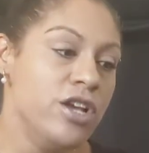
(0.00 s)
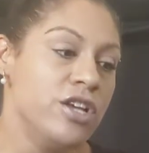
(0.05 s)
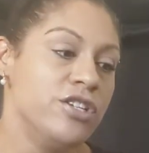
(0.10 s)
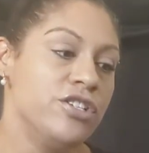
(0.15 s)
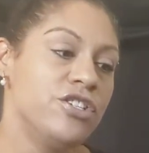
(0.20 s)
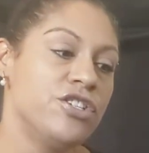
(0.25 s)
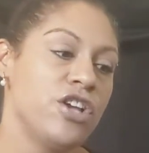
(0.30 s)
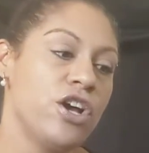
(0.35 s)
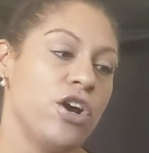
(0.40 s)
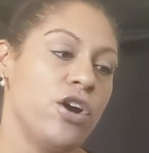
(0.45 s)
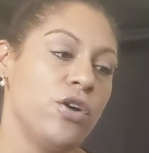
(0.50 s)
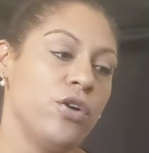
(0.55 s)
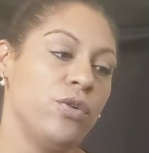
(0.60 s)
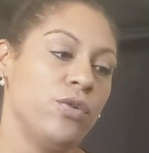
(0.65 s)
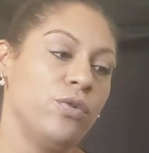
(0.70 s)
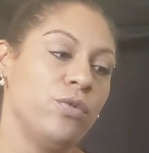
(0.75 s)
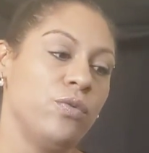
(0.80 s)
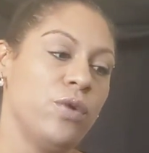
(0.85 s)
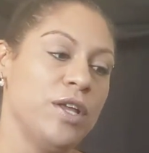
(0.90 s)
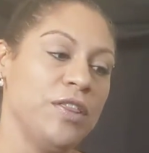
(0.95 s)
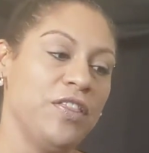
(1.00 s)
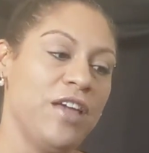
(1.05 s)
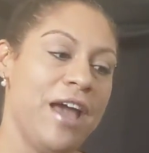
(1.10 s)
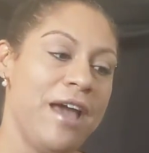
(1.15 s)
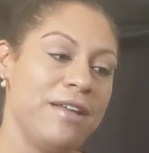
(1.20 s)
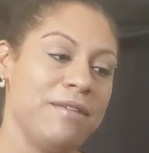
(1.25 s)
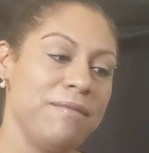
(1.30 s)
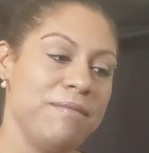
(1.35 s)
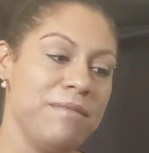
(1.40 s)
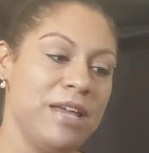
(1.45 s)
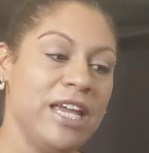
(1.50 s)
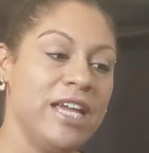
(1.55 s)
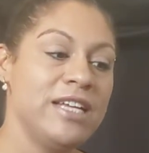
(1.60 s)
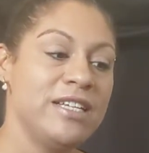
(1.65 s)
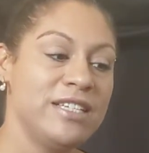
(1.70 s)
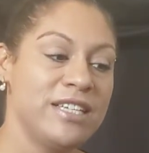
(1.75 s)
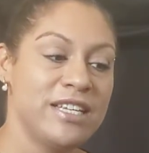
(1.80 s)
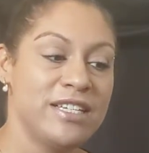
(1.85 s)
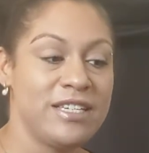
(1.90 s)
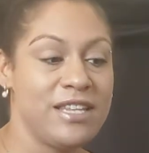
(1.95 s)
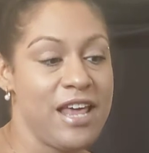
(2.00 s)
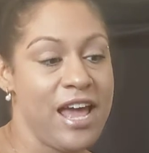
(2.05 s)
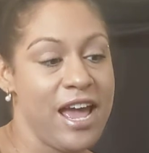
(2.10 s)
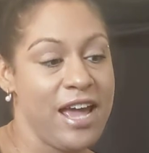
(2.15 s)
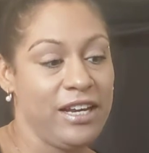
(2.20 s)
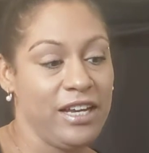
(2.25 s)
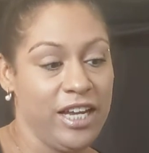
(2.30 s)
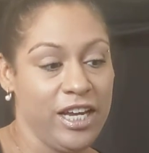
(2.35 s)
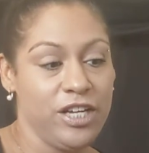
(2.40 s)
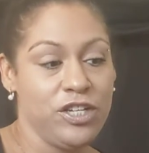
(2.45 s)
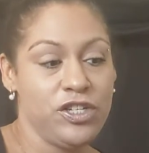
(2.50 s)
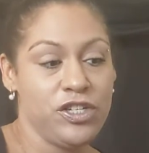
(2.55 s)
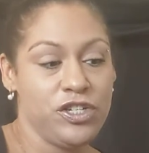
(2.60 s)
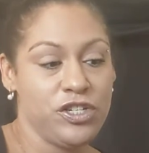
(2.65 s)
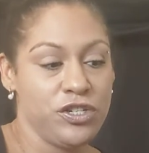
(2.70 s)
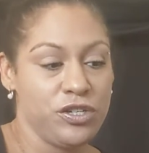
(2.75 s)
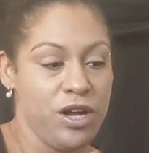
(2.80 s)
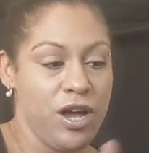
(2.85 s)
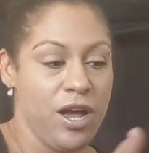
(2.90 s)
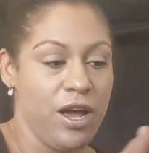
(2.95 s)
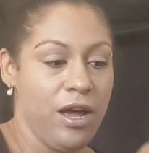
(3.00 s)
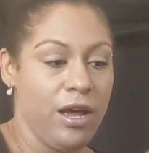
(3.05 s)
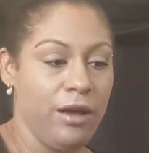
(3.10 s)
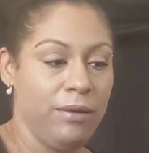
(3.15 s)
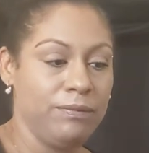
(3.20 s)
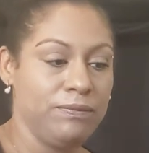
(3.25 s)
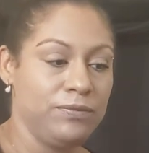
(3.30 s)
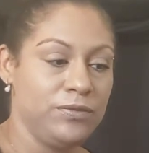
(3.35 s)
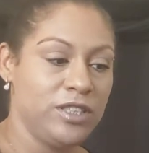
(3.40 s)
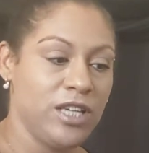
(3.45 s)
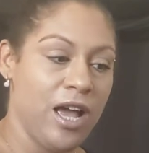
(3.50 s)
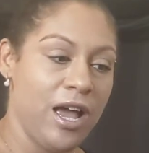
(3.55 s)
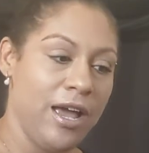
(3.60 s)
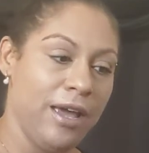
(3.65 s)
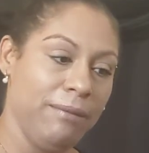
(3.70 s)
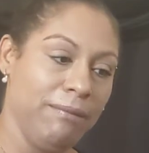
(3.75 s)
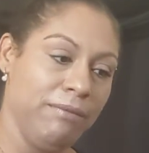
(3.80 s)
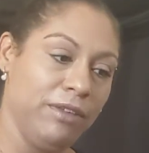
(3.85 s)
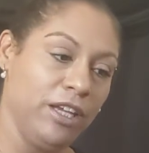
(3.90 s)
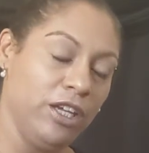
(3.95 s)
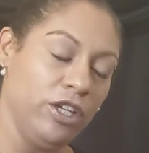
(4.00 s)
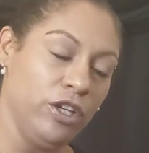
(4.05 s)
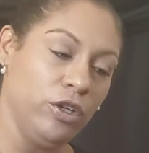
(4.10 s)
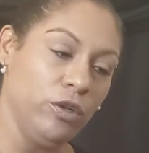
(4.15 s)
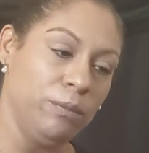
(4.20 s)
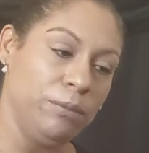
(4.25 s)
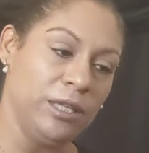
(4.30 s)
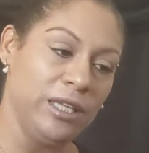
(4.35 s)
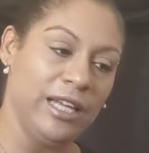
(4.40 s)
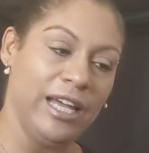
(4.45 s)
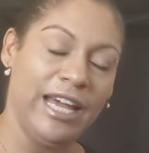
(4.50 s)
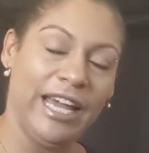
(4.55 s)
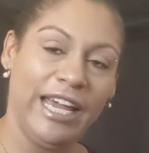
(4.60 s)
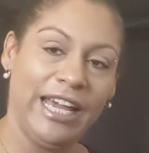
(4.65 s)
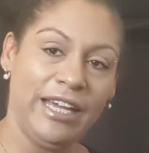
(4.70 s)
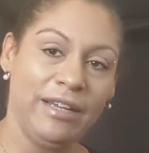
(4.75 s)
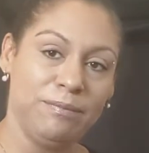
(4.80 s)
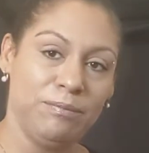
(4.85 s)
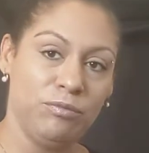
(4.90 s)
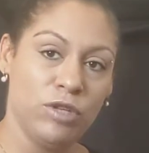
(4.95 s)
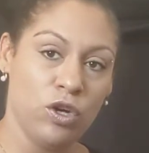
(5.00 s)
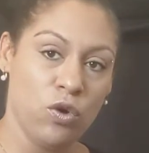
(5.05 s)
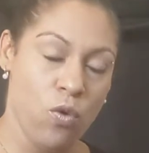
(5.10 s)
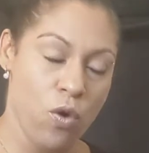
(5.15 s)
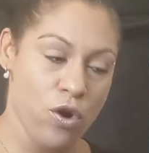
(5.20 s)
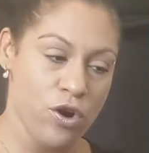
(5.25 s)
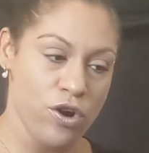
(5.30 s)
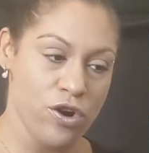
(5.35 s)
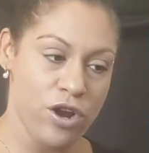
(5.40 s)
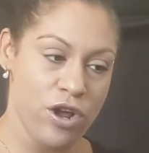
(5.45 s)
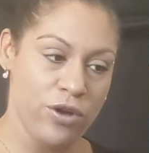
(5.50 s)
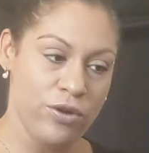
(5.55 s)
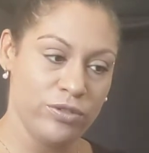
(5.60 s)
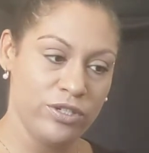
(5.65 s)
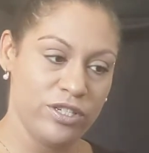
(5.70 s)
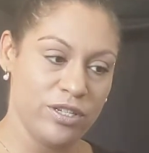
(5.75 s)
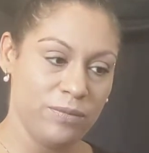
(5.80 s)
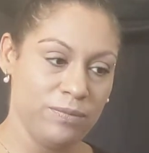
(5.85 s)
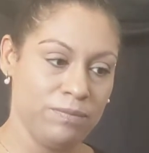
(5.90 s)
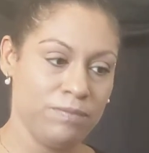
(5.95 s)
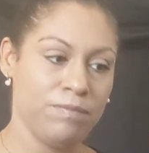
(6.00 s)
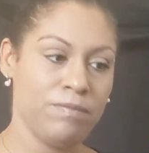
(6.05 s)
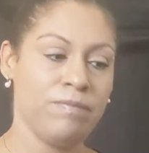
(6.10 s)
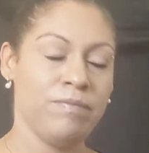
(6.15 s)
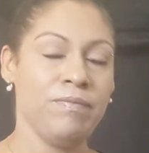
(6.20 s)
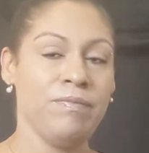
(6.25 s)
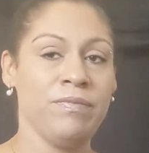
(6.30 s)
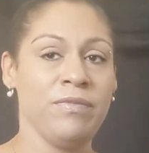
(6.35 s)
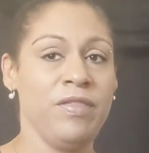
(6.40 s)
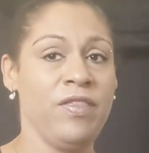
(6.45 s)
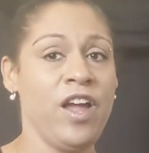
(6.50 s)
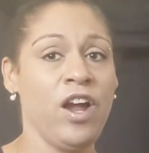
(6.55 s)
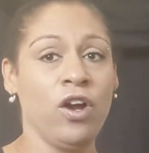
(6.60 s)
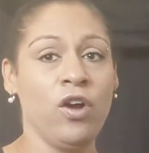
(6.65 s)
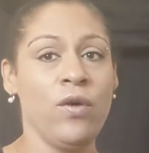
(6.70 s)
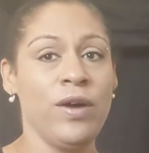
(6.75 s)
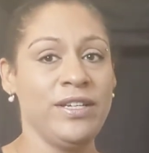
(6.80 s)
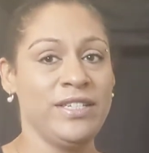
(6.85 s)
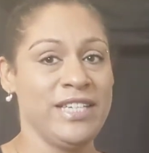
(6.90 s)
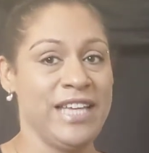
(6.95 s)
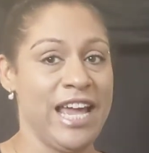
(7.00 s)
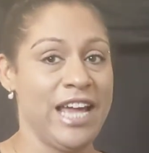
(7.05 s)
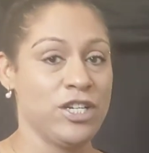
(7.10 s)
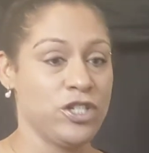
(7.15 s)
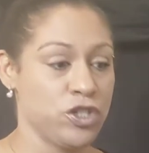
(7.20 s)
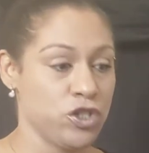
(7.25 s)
So what that means is that each time that you play the quarter notes, they're going to get